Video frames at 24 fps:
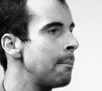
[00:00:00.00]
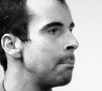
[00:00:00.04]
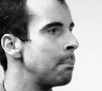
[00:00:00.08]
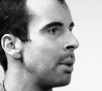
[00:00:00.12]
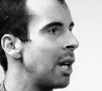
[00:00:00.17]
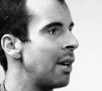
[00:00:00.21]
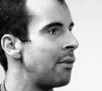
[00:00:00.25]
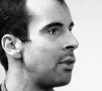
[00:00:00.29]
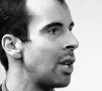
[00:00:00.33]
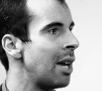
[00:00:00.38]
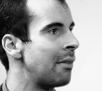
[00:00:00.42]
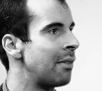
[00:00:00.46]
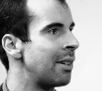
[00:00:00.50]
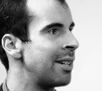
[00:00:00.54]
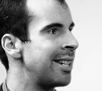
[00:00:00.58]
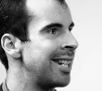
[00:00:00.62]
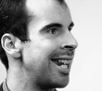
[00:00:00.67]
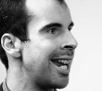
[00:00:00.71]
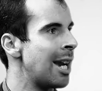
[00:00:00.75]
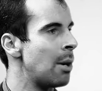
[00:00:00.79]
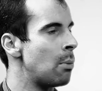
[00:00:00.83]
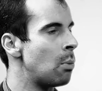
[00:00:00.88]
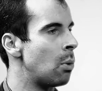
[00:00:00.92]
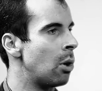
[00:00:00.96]
but if you have a
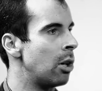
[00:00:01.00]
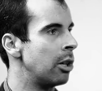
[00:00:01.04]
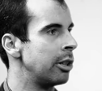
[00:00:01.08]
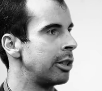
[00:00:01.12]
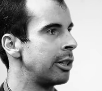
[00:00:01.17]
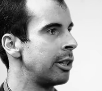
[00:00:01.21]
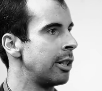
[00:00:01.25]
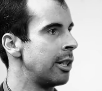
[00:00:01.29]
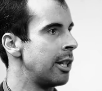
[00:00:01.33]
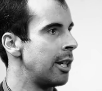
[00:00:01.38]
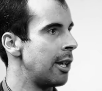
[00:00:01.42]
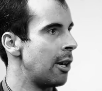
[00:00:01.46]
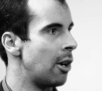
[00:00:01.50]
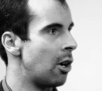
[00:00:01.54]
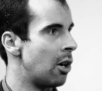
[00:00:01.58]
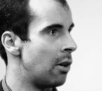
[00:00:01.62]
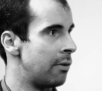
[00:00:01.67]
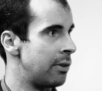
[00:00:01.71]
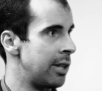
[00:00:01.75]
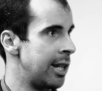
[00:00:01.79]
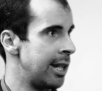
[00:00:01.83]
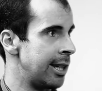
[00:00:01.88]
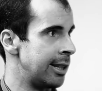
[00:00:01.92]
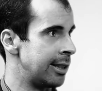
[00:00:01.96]
network
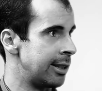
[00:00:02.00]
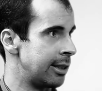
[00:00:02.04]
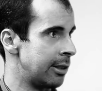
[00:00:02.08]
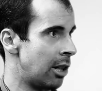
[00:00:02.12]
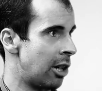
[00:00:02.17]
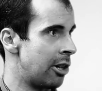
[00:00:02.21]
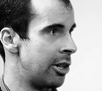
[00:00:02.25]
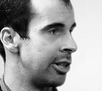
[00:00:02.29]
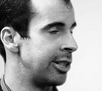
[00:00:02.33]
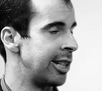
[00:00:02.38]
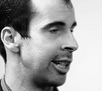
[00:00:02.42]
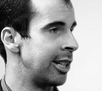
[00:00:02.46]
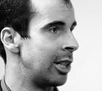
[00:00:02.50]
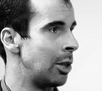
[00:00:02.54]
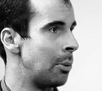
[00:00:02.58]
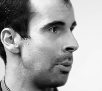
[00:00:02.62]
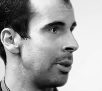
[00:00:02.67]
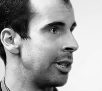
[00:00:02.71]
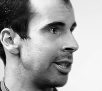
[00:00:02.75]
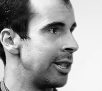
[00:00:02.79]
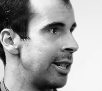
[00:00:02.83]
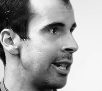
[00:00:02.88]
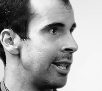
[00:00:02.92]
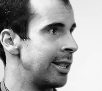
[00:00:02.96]
of these undesigned
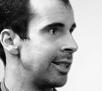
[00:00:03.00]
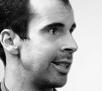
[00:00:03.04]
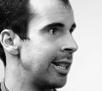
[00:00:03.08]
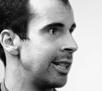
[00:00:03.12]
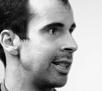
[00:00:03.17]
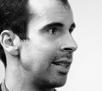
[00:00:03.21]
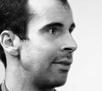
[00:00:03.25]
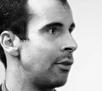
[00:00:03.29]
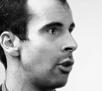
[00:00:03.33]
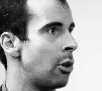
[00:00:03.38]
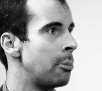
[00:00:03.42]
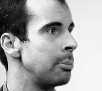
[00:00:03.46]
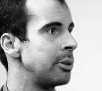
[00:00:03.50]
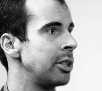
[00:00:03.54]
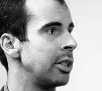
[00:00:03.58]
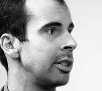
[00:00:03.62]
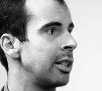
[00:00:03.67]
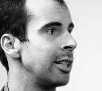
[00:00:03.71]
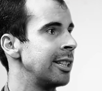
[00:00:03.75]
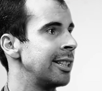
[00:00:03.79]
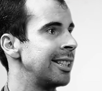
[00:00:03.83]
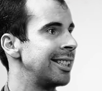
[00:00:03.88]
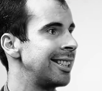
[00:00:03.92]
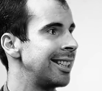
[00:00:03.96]
coincidences, it forms a
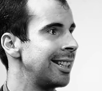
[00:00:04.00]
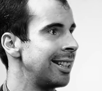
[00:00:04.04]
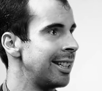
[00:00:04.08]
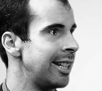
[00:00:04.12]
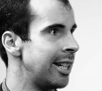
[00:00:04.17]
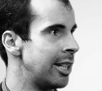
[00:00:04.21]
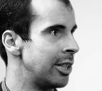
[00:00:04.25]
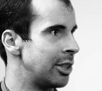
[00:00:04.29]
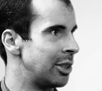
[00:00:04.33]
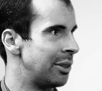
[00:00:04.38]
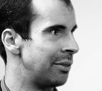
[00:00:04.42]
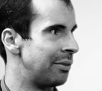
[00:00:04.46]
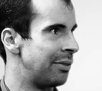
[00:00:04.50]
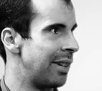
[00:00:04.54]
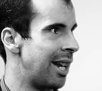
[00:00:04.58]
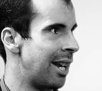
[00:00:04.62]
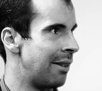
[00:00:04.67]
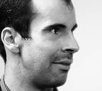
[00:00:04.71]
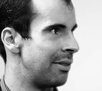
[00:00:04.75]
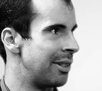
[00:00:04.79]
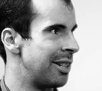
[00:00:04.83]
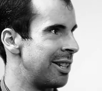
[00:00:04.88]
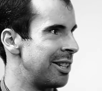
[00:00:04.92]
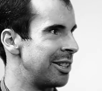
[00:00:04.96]
consilience of
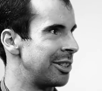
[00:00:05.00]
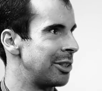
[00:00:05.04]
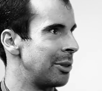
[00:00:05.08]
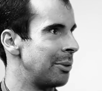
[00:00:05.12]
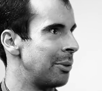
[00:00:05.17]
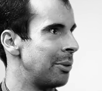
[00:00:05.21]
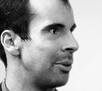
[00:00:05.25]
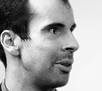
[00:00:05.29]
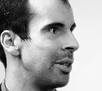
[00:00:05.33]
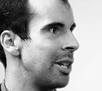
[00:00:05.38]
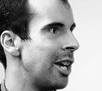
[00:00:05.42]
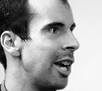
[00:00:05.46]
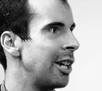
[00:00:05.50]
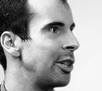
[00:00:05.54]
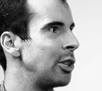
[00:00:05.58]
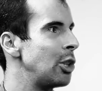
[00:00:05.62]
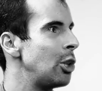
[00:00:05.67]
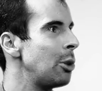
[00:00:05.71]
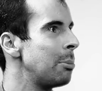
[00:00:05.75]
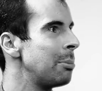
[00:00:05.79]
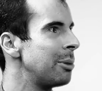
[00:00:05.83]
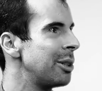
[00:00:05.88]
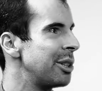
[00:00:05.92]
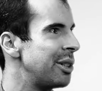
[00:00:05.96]
evidence, or a
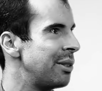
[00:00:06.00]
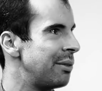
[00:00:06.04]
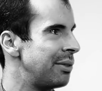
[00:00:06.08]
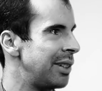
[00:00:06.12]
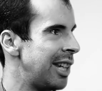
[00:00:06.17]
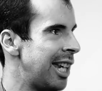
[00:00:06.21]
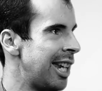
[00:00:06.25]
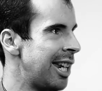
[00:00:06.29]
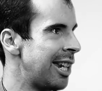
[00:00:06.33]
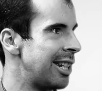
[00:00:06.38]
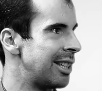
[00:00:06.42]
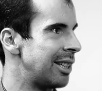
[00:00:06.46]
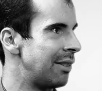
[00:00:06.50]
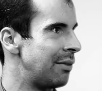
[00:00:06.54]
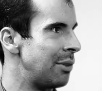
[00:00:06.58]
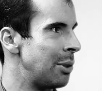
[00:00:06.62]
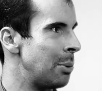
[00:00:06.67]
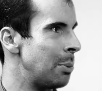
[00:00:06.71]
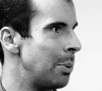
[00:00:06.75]
cumulative case, if you